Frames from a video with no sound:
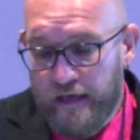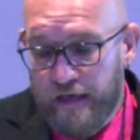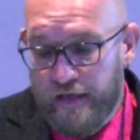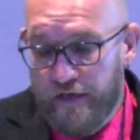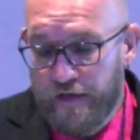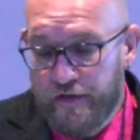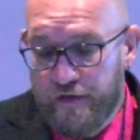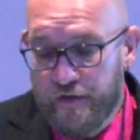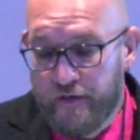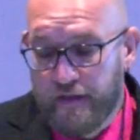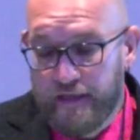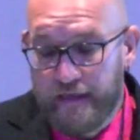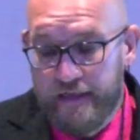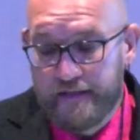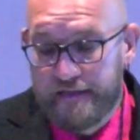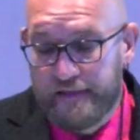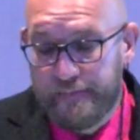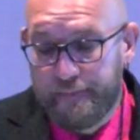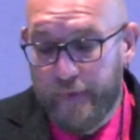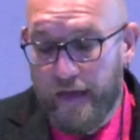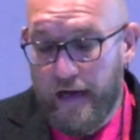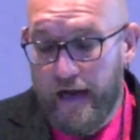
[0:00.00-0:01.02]
You know, you can
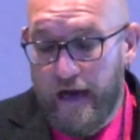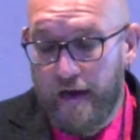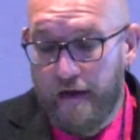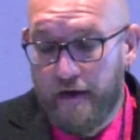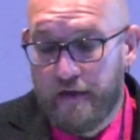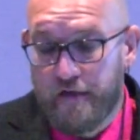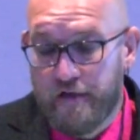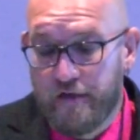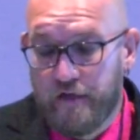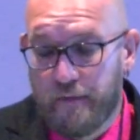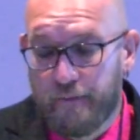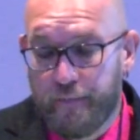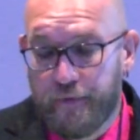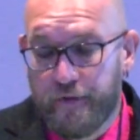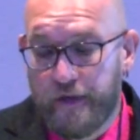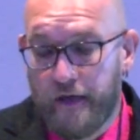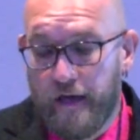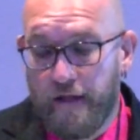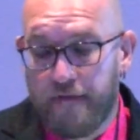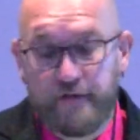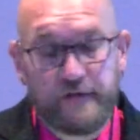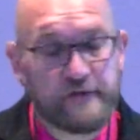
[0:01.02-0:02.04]
inspire and you can
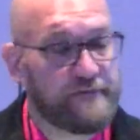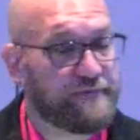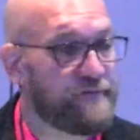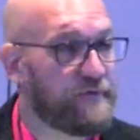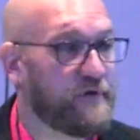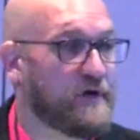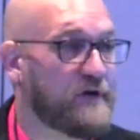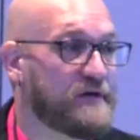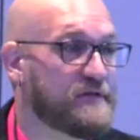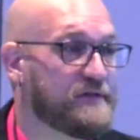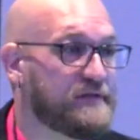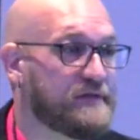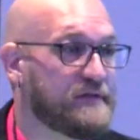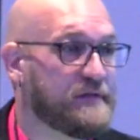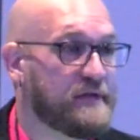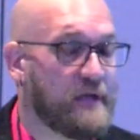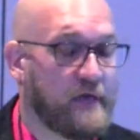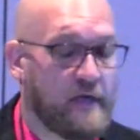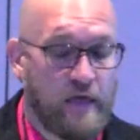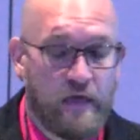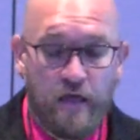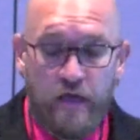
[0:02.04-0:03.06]
put others first,